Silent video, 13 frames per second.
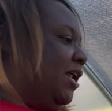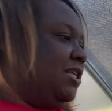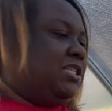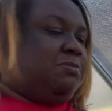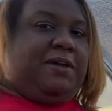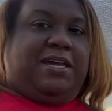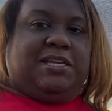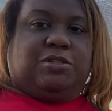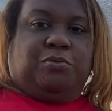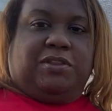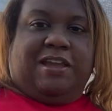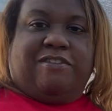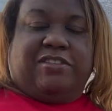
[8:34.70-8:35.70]
out of space
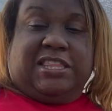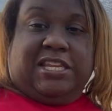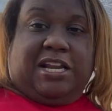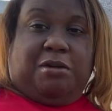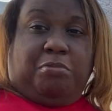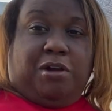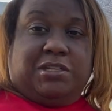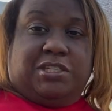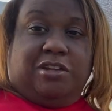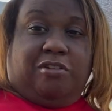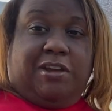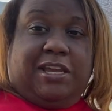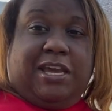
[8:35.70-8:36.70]
with everything that I brought to the
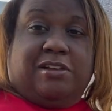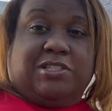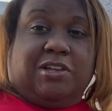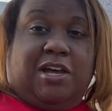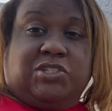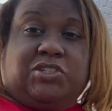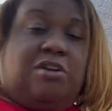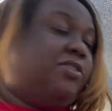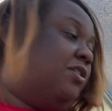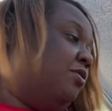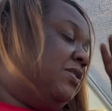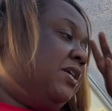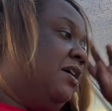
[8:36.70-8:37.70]
greenhouse. I'll start
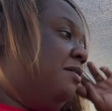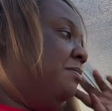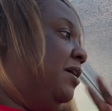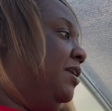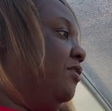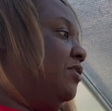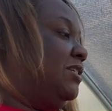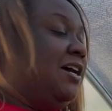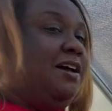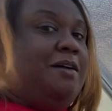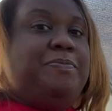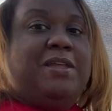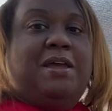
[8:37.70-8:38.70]
those um, another
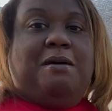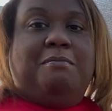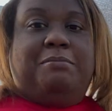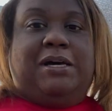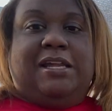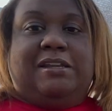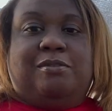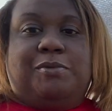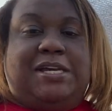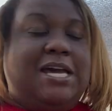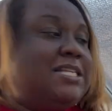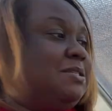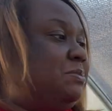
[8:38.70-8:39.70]
time. But we
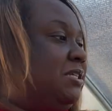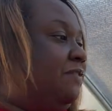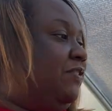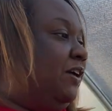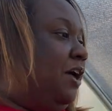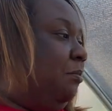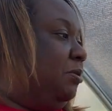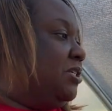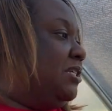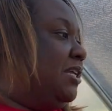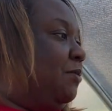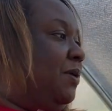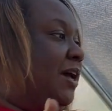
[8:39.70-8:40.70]
got some stuff accomplished
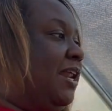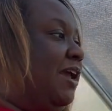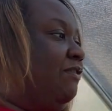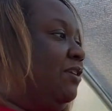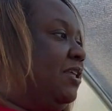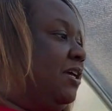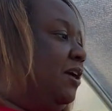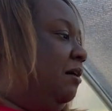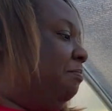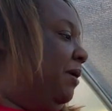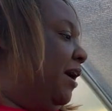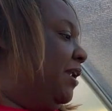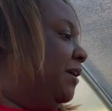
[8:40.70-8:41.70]
today. We got everything up
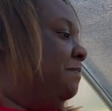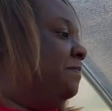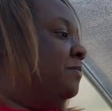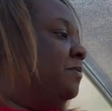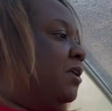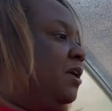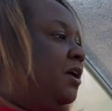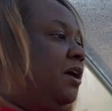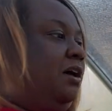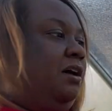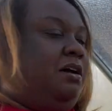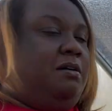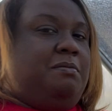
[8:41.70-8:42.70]
potted
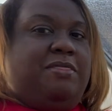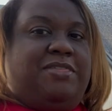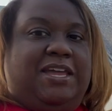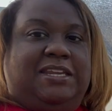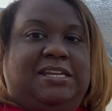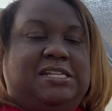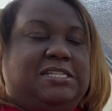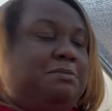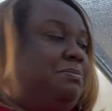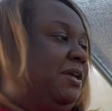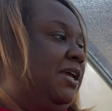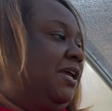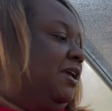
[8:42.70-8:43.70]
um, that needed to
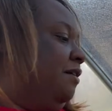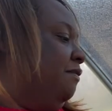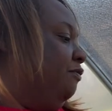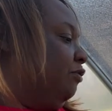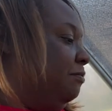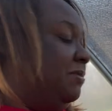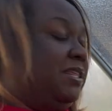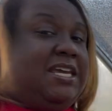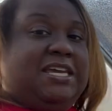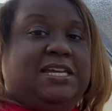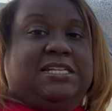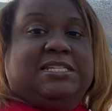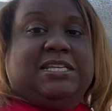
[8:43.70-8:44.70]
be from
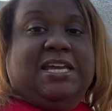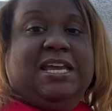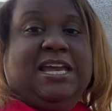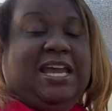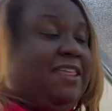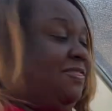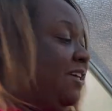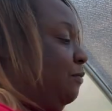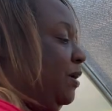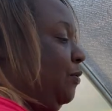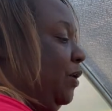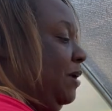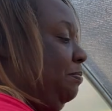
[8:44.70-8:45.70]
these. And then
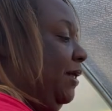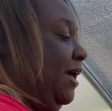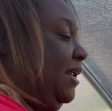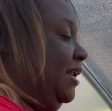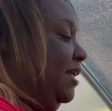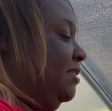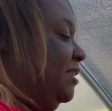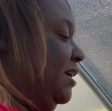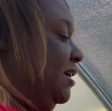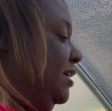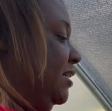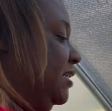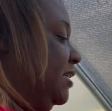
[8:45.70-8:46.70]
we replanted in
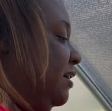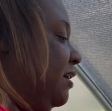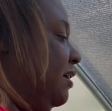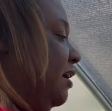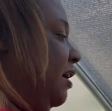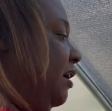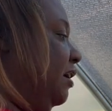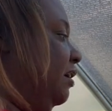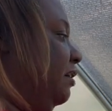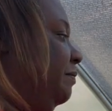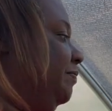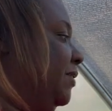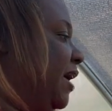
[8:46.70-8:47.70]
these.
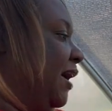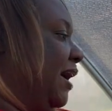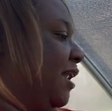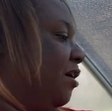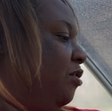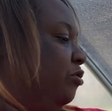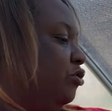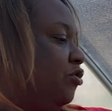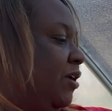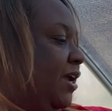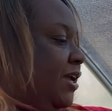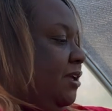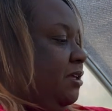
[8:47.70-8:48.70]
Um, I got a whole
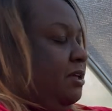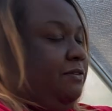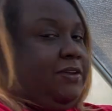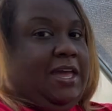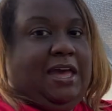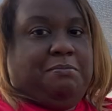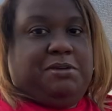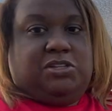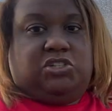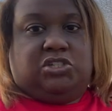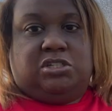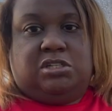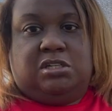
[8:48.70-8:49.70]
tray of
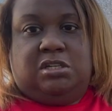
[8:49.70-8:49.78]
cabbage